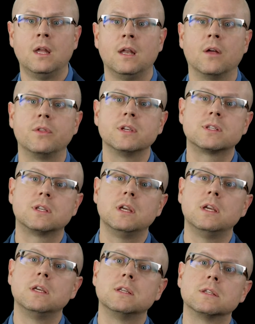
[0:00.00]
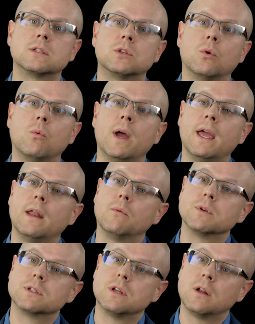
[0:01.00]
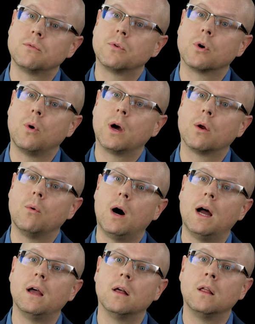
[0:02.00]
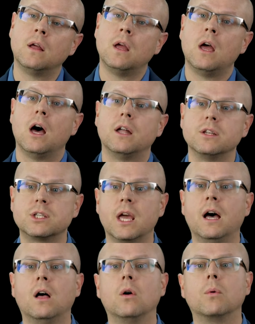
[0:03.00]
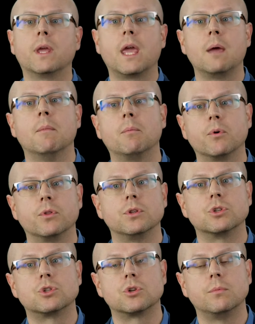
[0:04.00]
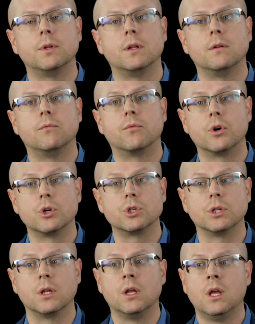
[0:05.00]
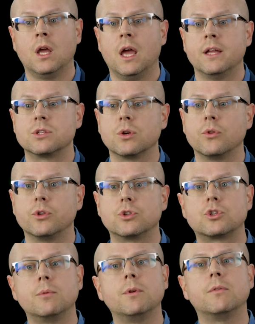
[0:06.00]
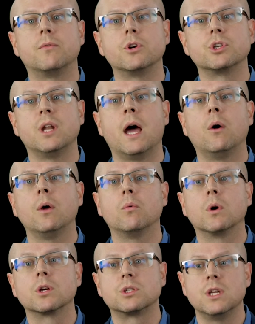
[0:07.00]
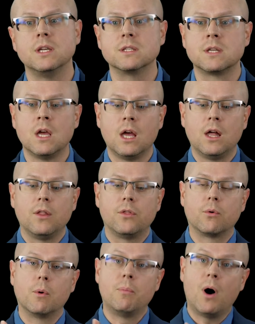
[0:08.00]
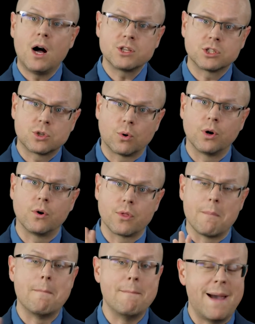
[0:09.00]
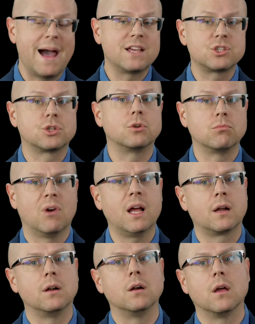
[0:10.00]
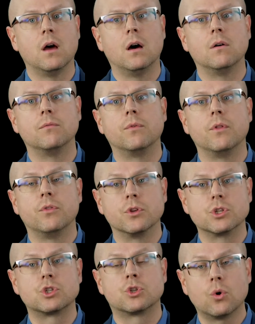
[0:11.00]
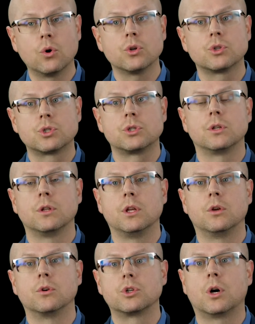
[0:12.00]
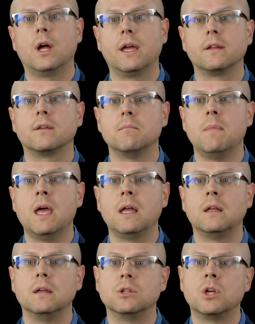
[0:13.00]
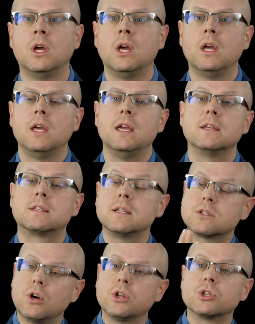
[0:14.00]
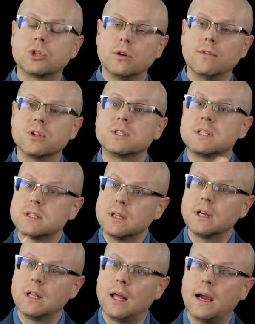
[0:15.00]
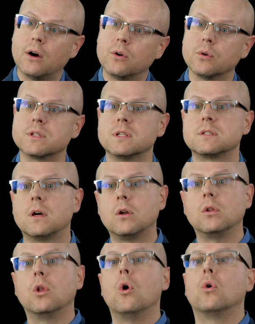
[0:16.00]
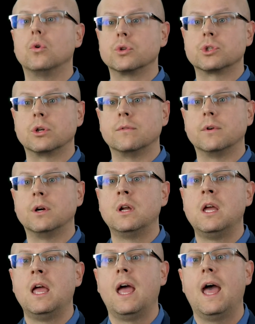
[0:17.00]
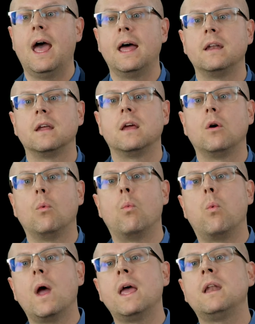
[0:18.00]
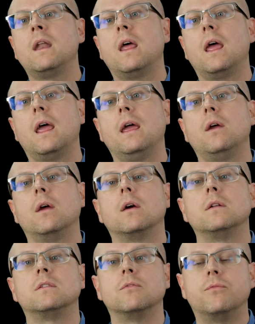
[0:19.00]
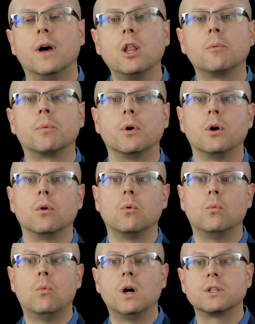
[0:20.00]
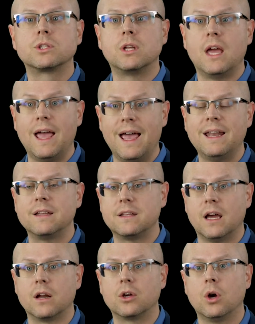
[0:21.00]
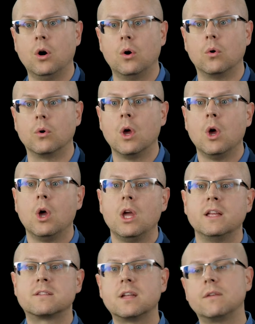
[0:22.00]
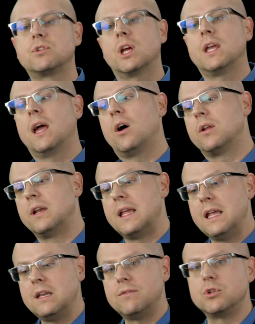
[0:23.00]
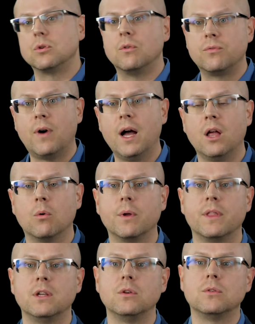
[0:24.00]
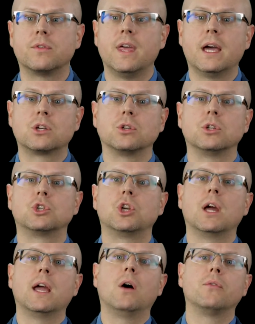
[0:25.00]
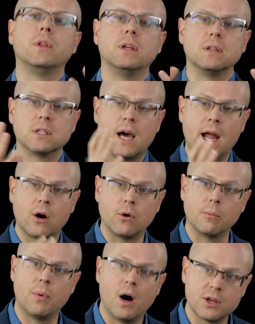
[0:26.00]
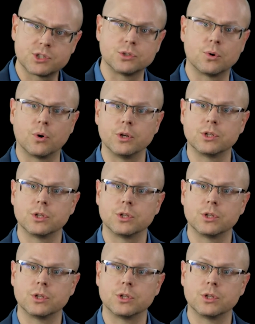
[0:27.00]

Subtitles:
Now this is the way it was done for quite a while until we came up with a distributed version. And so the distributed version, how it works is the repository, or the master record of the source that you're trying to manage, it sits on a server, sits in the cloud, or sits on a local server. And when a developer wants to edit that code, instead of checking out an individual file, what they do is they actually check out the entire repository